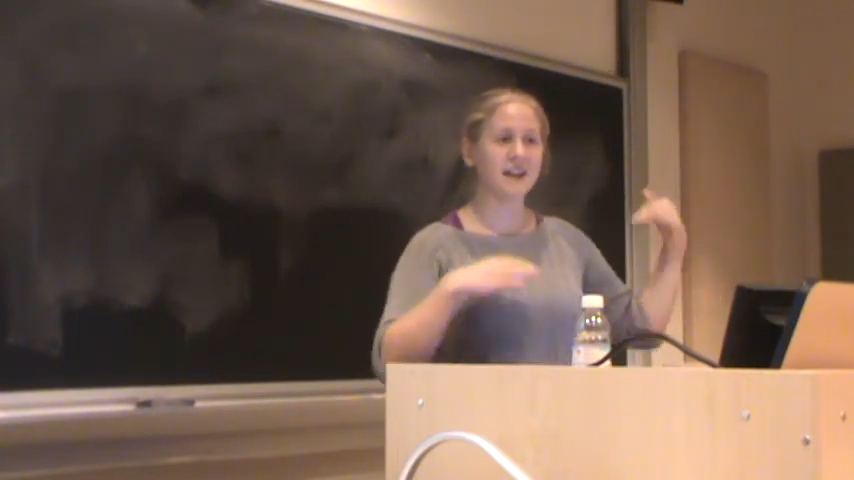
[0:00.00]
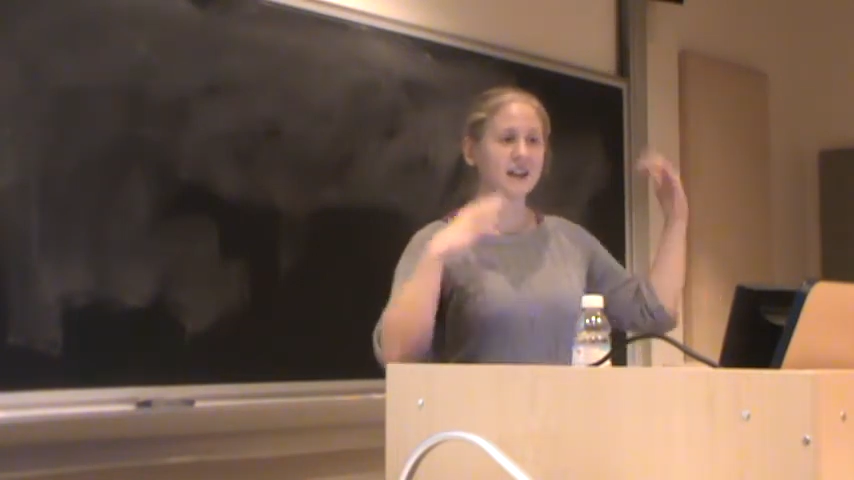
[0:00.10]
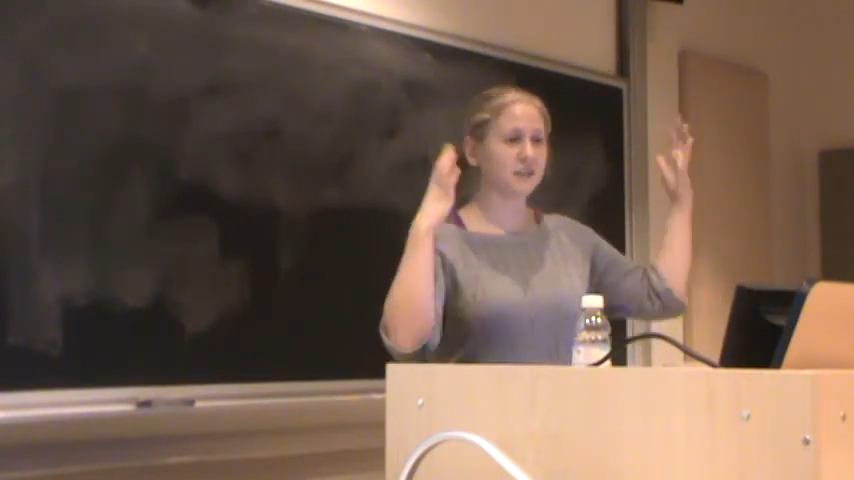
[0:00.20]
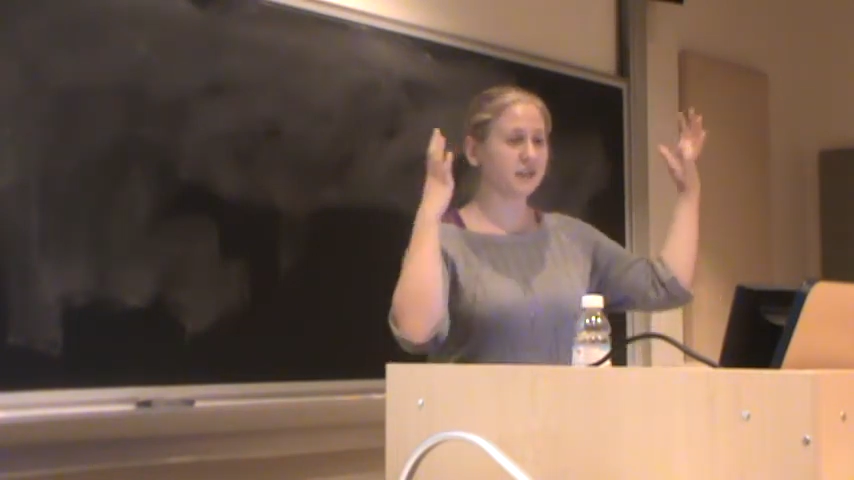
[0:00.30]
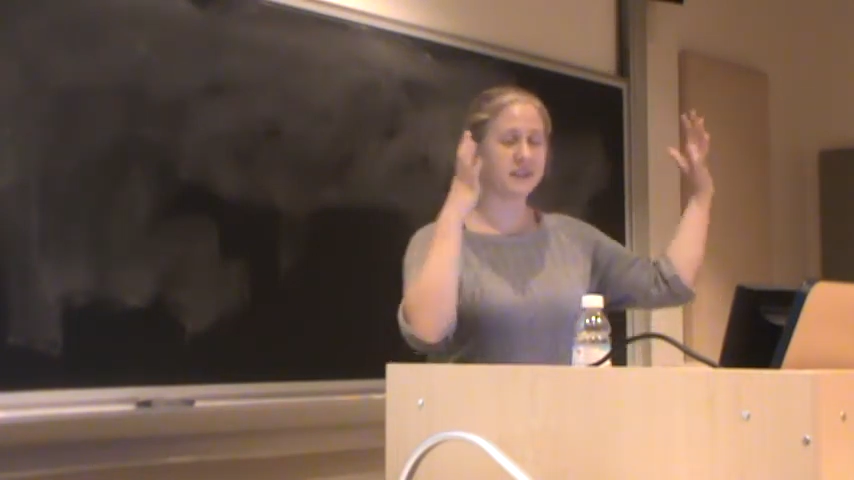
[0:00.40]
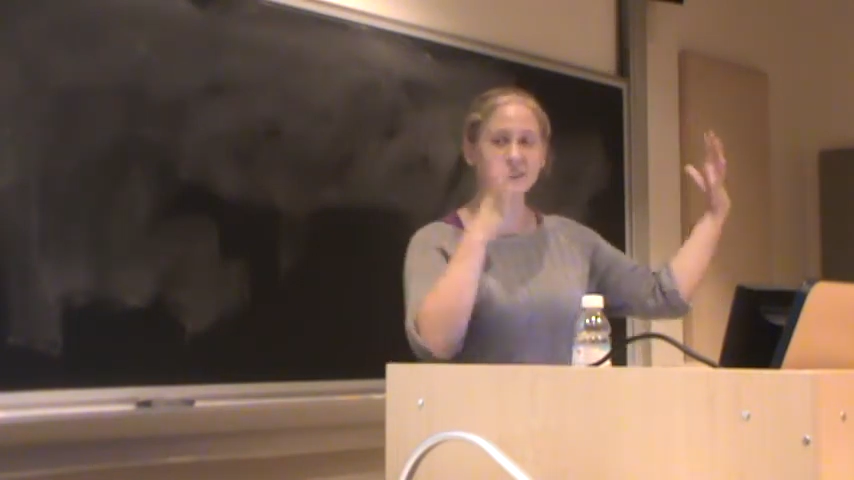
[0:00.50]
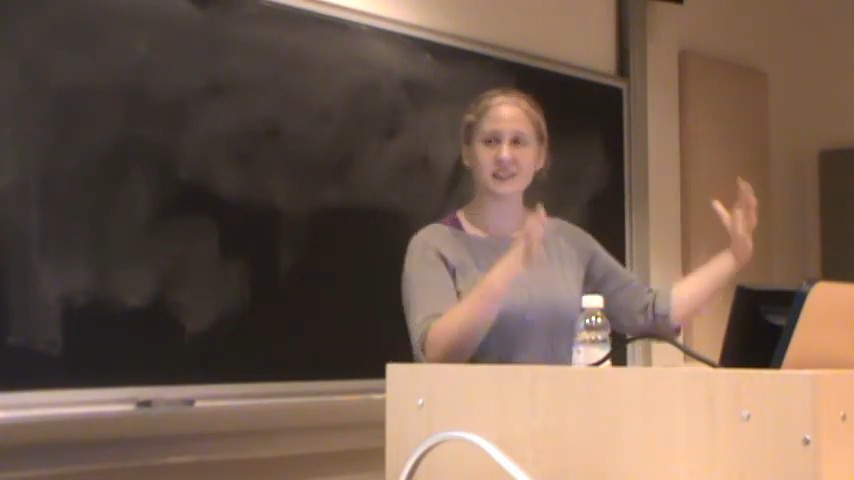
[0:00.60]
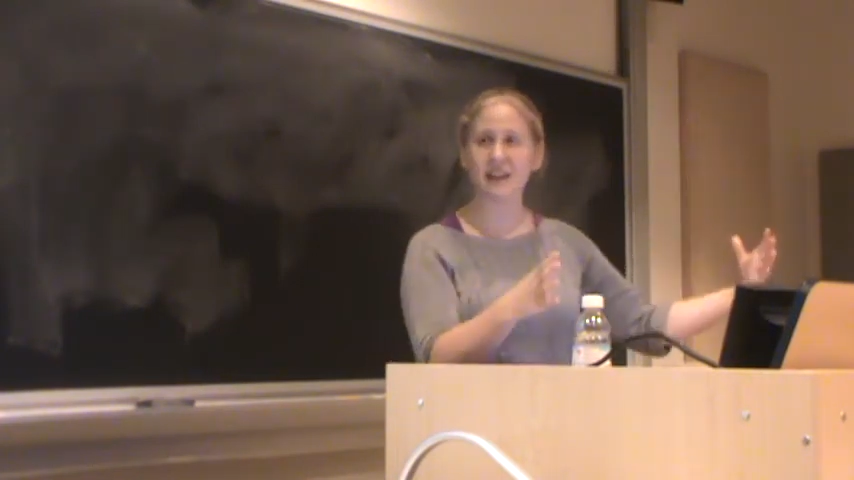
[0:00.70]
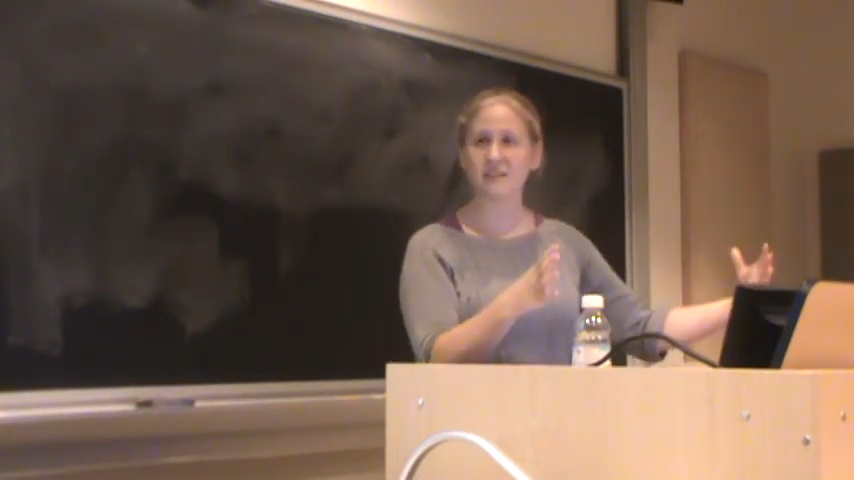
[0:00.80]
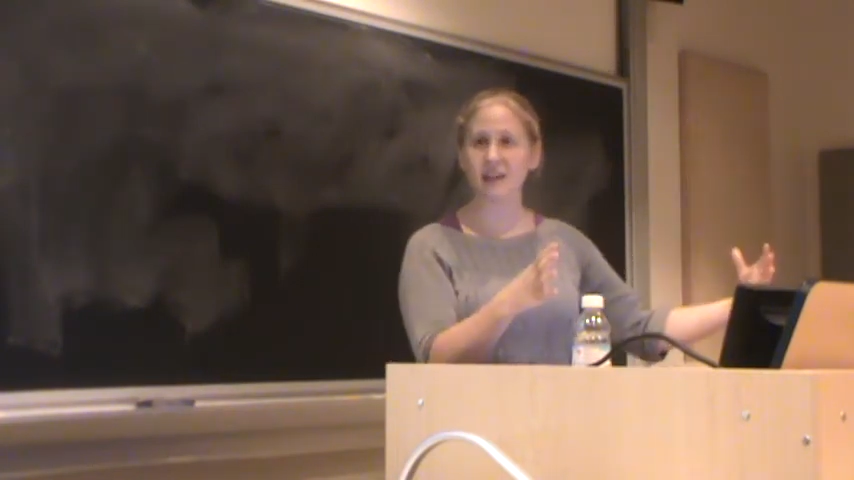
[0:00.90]
If we
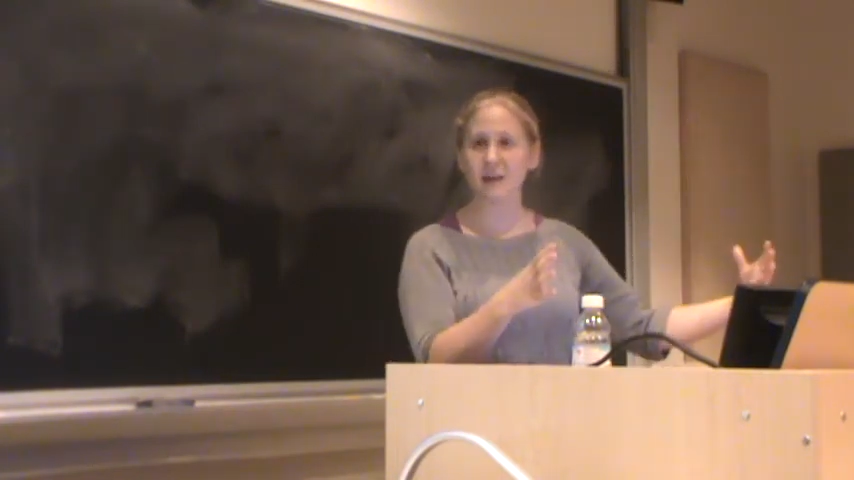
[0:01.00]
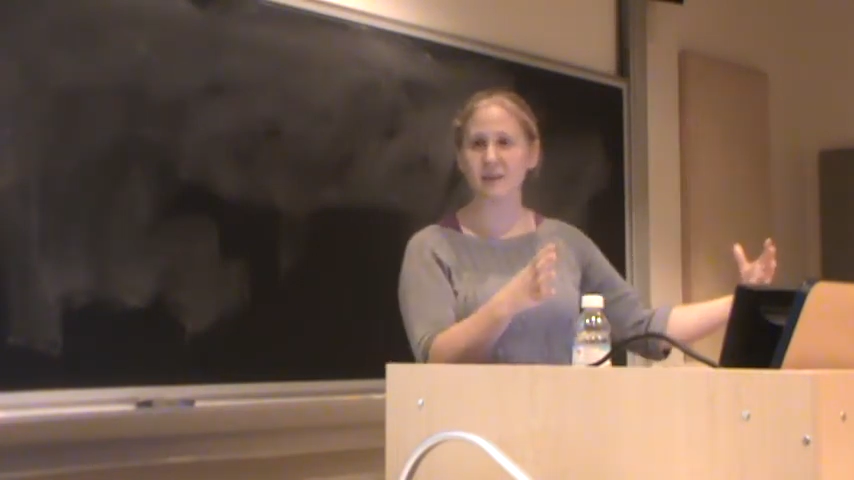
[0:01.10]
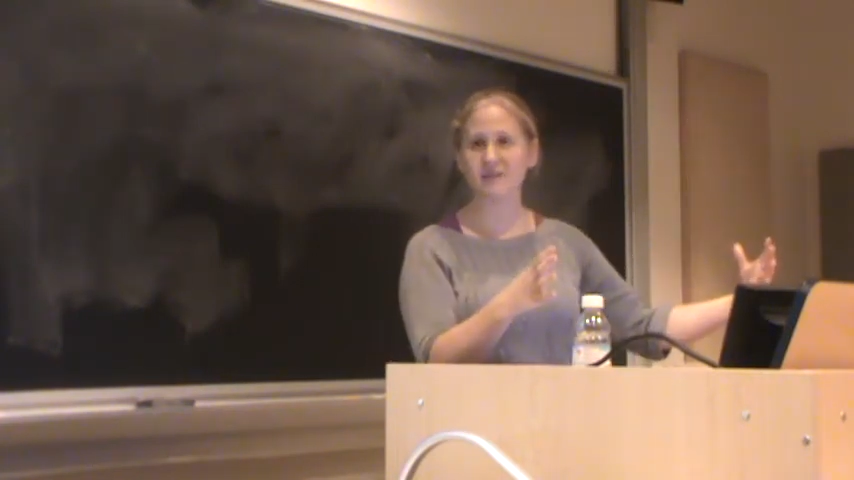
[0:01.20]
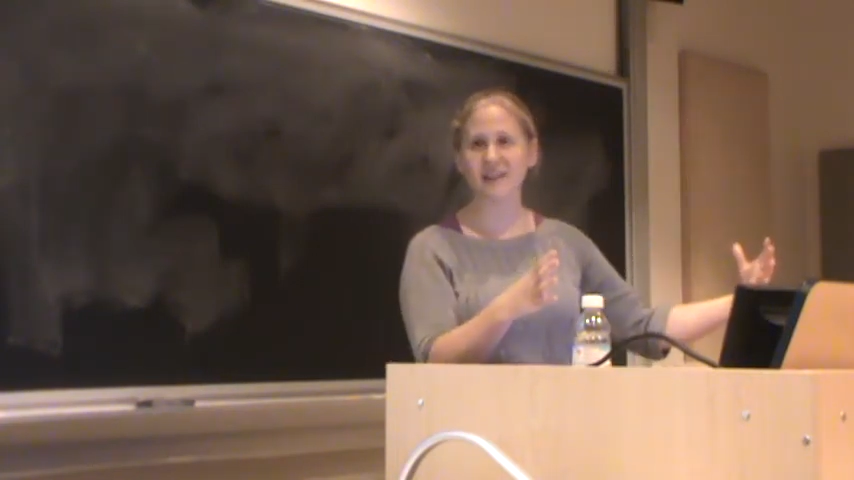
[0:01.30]
still have common